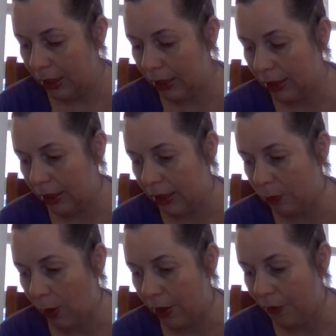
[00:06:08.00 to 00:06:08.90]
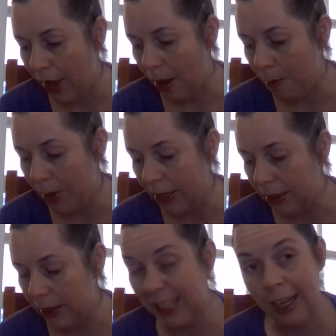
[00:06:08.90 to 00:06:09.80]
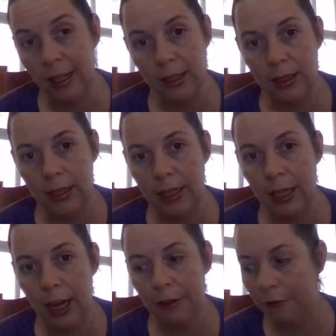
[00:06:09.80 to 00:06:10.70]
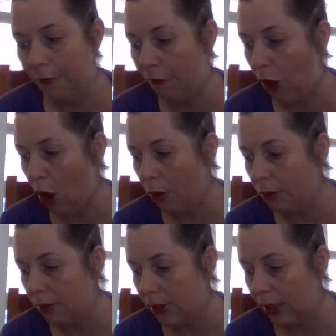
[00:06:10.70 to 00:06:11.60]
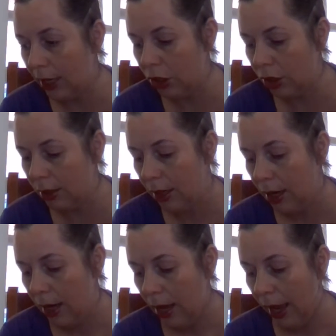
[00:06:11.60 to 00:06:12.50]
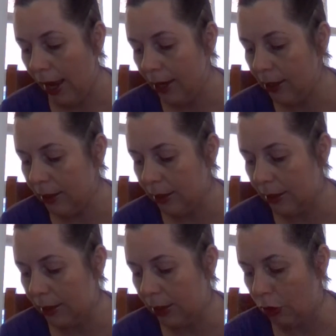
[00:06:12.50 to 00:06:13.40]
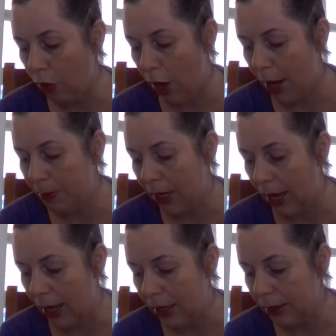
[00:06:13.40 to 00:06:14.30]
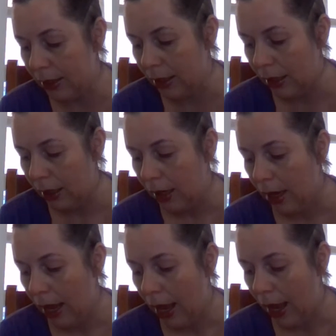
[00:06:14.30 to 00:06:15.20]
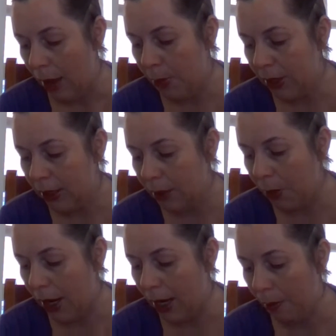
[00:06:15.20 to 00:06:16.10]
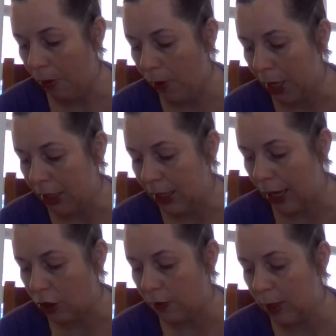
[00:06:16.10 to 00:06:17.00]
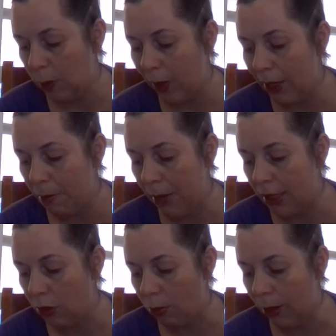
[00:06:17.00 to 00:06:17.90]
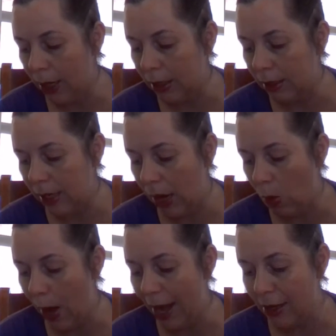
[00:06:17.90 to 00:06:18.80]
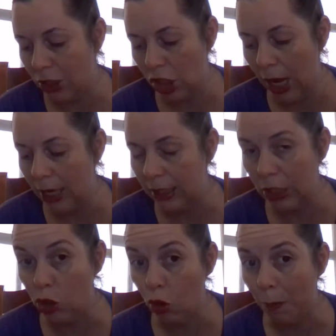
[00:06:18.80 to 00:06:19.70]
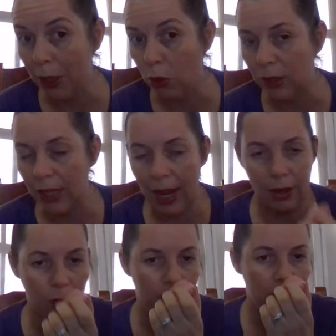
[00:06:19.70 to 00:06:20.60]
It is one of our best sellers in our floral section, and it is described as hibiscus pineapple and a touch of sweet mandarin tell an enchanting tropical tale.